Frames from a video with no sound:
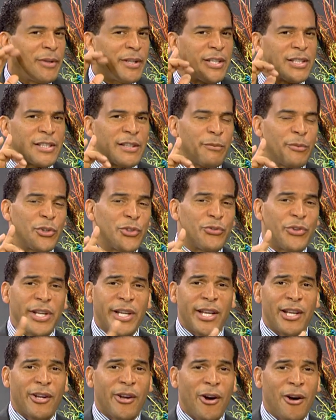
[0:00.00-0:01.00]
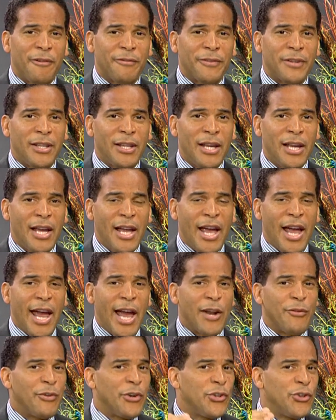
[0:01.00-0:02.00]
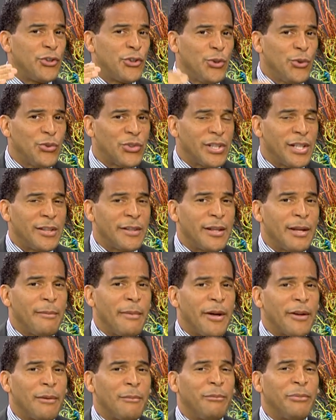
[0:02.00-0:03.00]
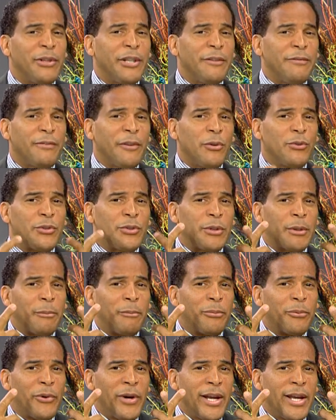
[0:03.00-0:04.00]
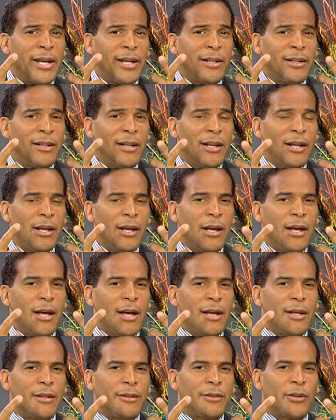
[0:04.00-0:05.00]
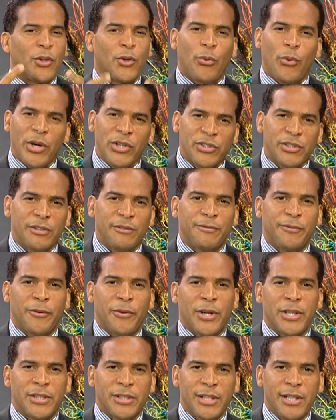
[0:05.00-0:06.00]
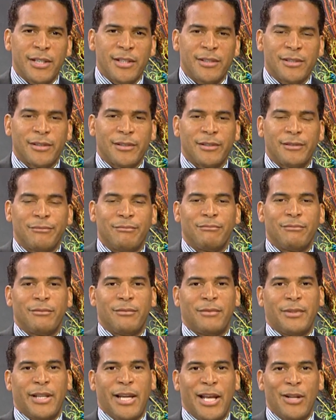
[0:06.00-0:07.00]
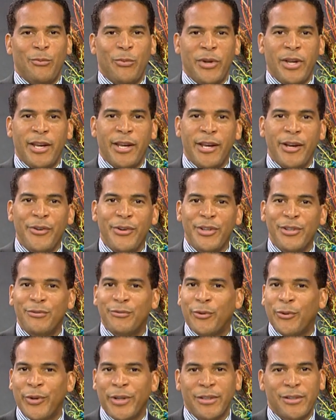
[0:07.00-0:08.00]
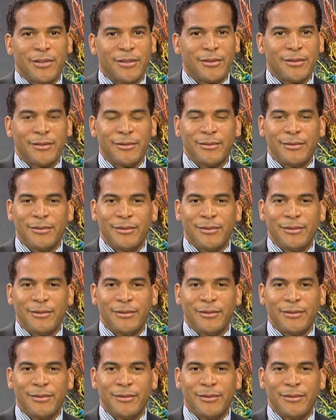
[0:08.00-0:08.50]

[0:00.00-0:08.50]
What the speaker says: Because if we're drinking coffee and reducing the amount of blood flow to the brain, the question for us is, can we hear his voice?